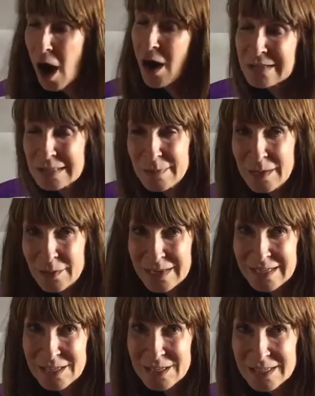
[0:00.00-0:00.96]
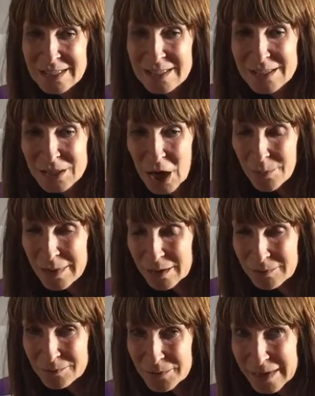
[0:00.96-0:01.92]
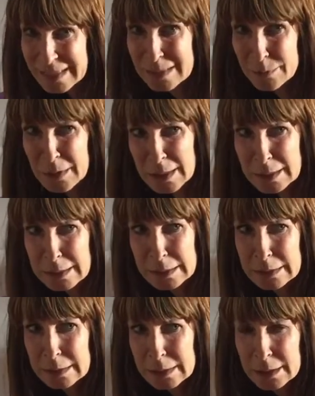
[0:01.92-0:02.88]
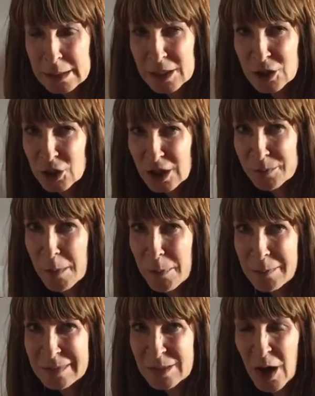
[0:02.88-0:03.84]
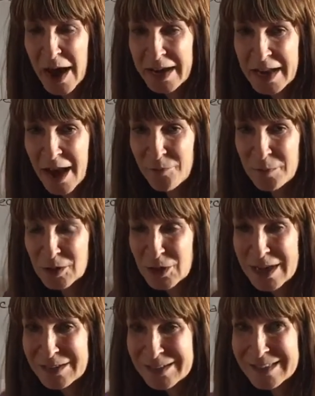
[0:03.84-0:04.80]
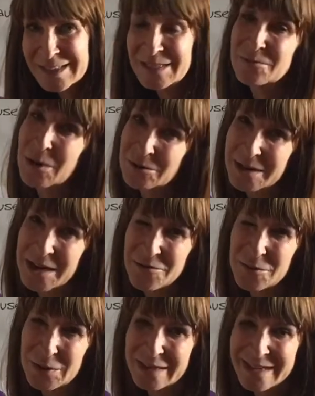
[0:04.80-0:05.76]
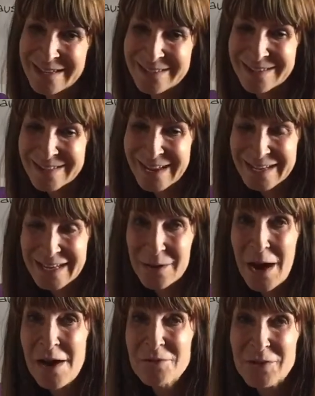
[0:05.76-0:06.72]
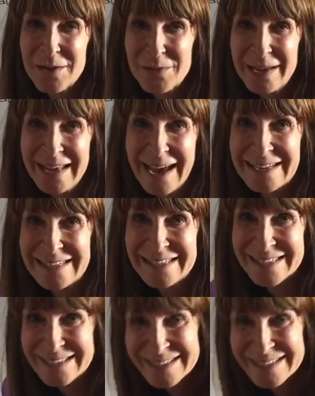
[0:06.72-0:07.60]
Ask me questions, comment on Facebook. Check my bums are hanging out my trousers. Well done everybody. Thank you. Have a great weekend.